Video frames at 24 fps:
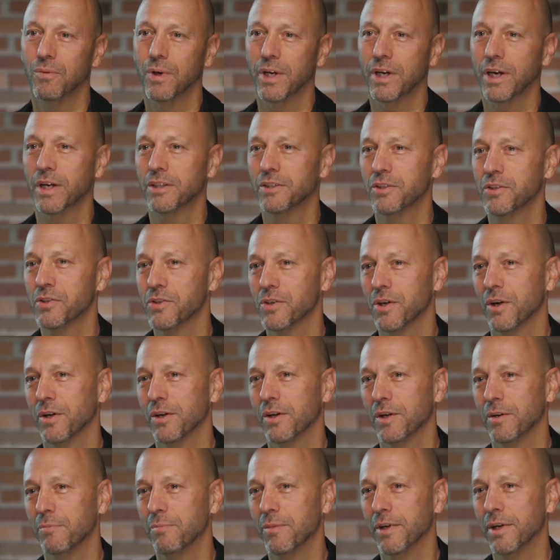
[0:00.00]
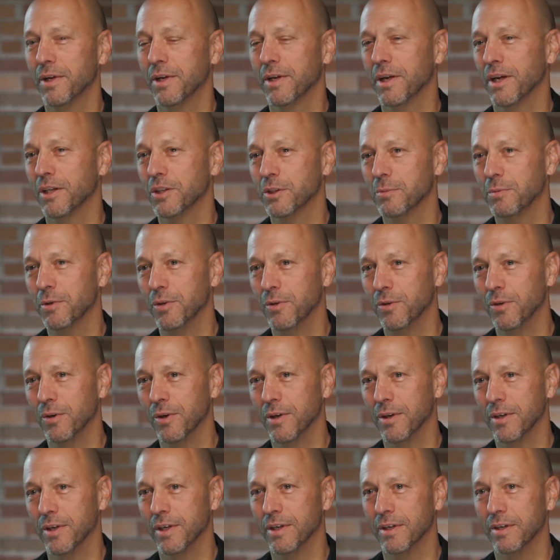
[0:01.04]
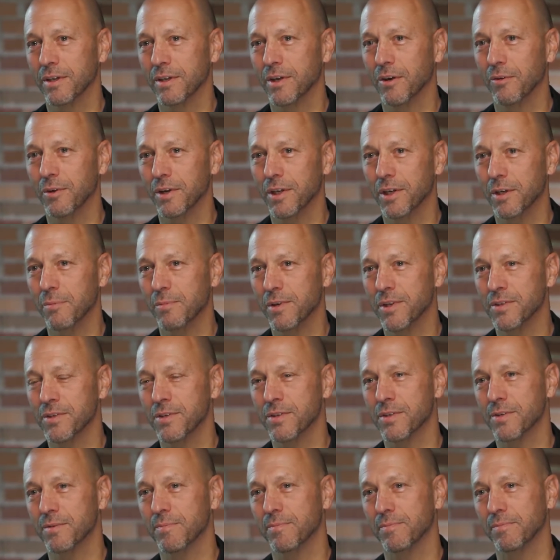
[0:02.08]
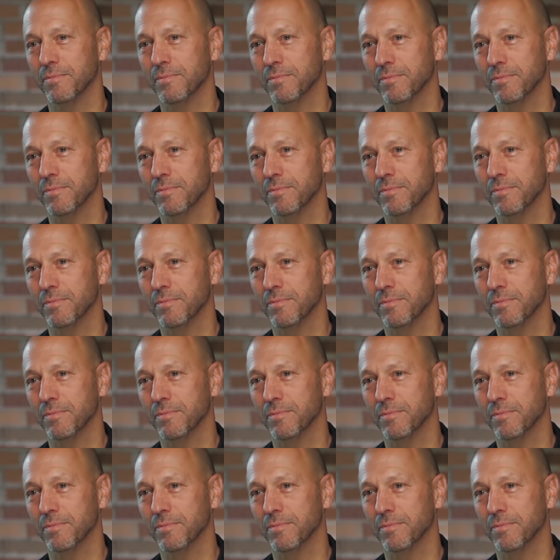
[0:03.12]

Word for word: What got you started in being an entrepreneur and going into business?